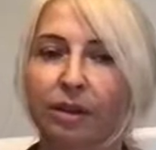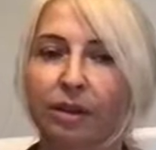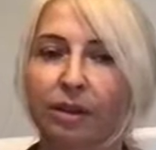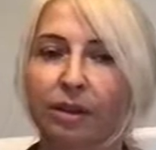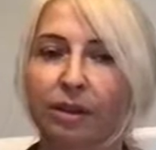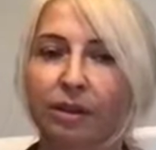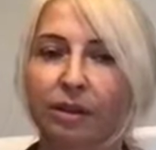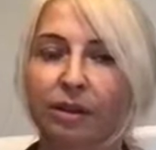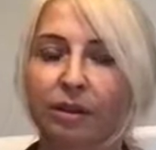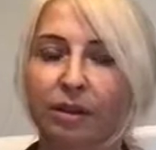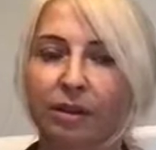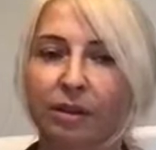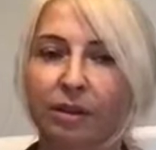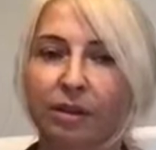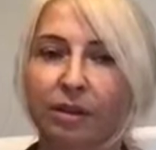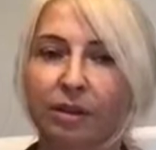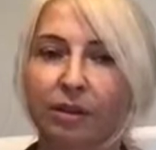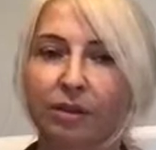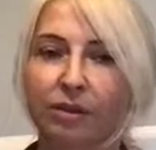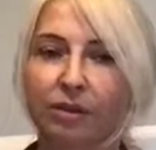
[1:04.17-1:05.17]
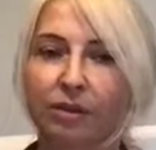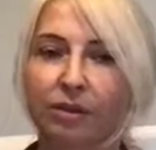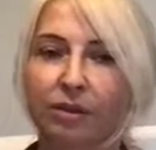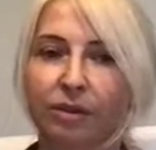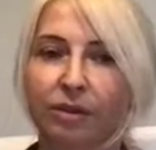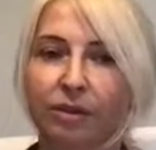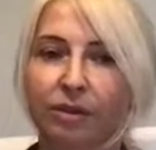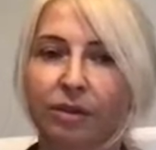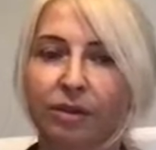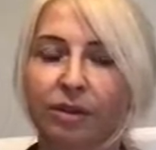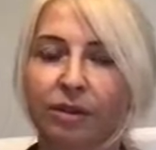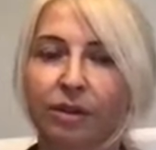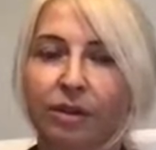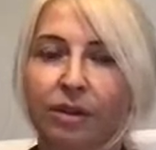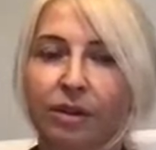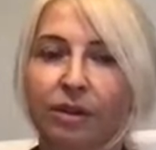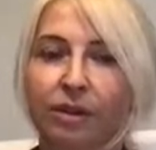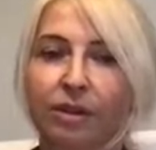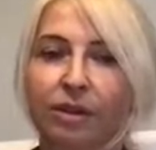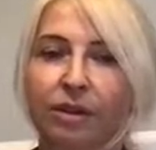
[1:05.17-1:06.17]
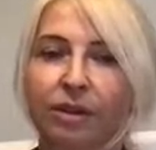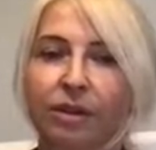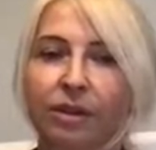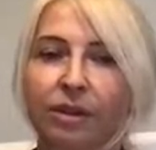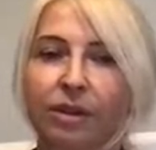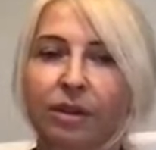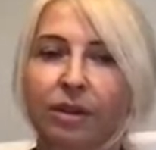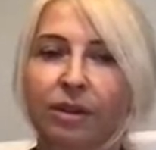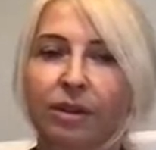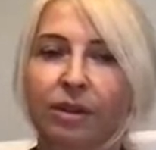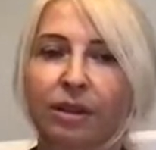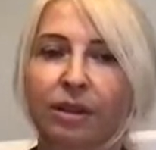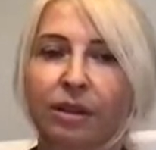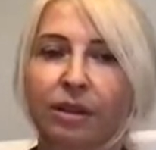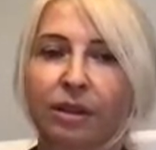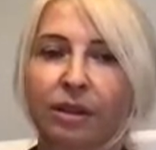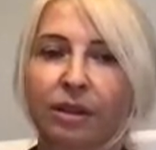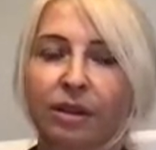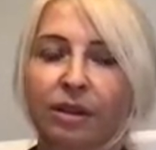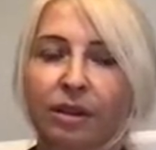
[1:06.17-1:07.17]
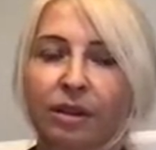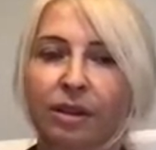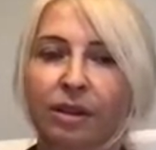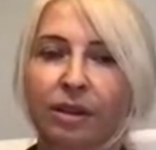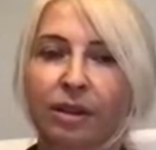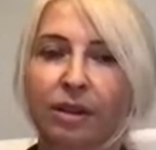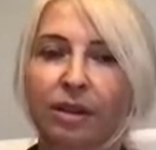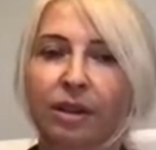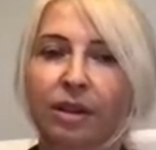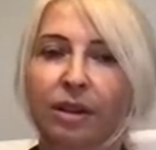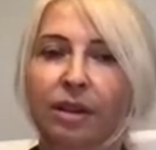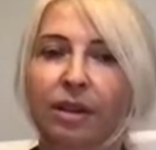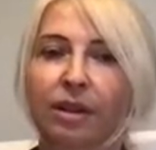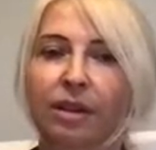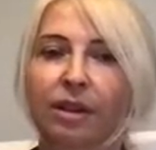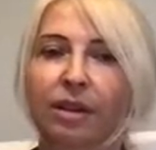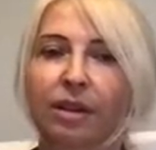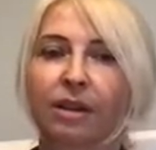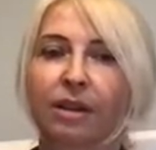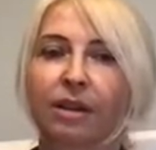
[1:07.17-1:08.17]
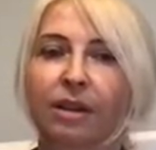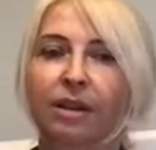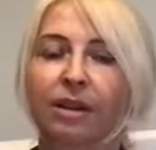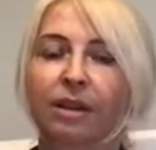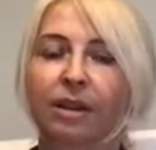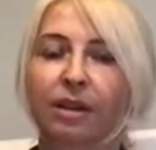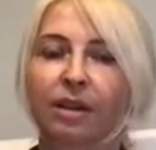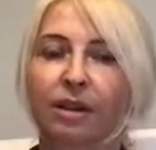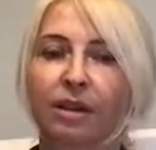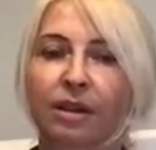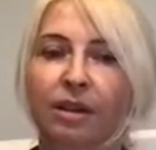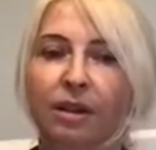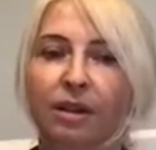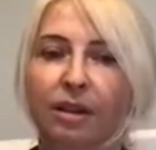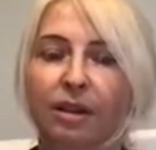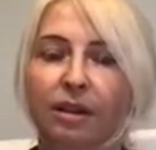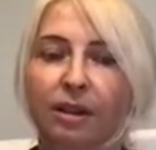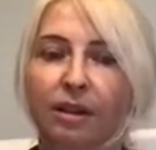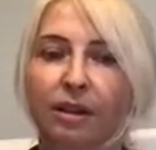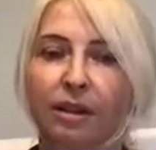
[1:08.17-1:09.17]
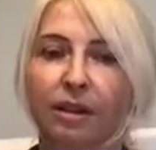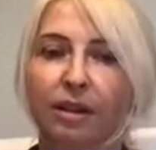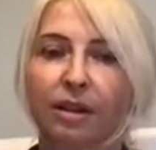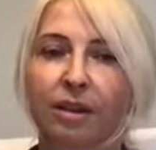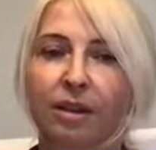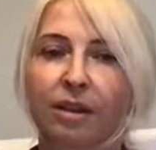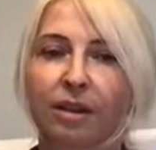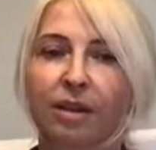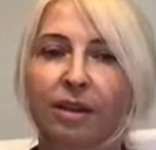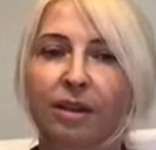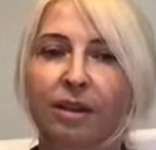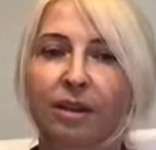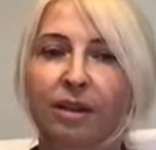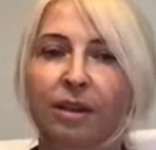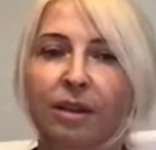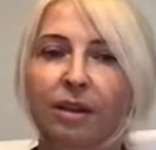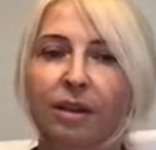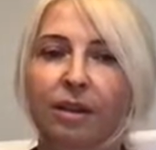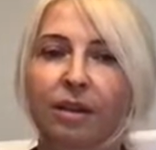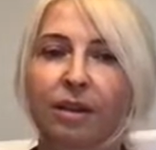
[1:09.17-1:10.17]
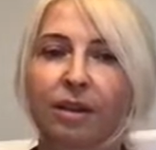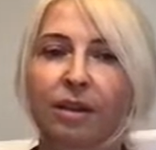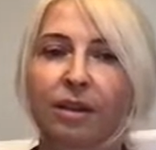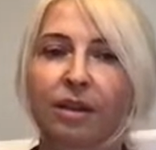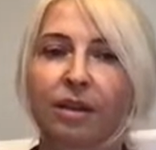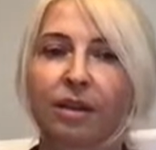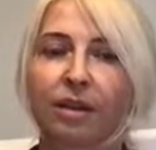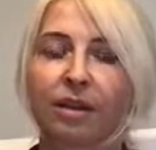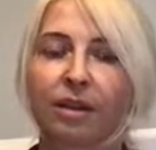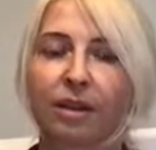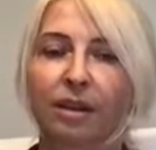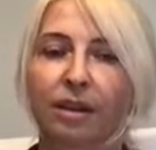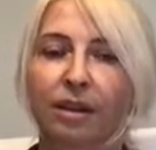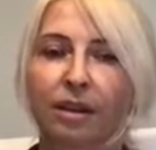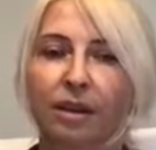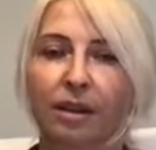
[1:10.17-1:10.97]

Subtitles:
[no speech]